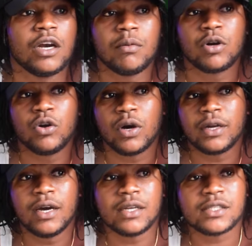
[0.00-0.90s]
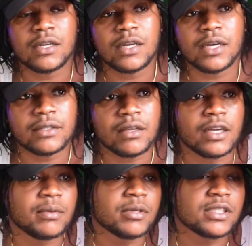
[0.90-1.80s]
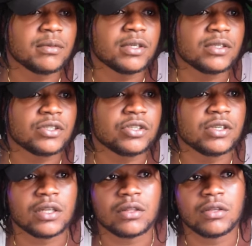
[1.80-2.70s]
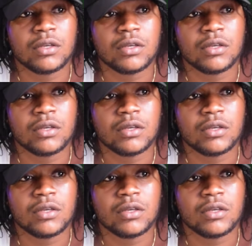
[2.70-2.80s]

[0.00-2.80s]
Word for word: I'm go a dance at night time, you see me? Straight.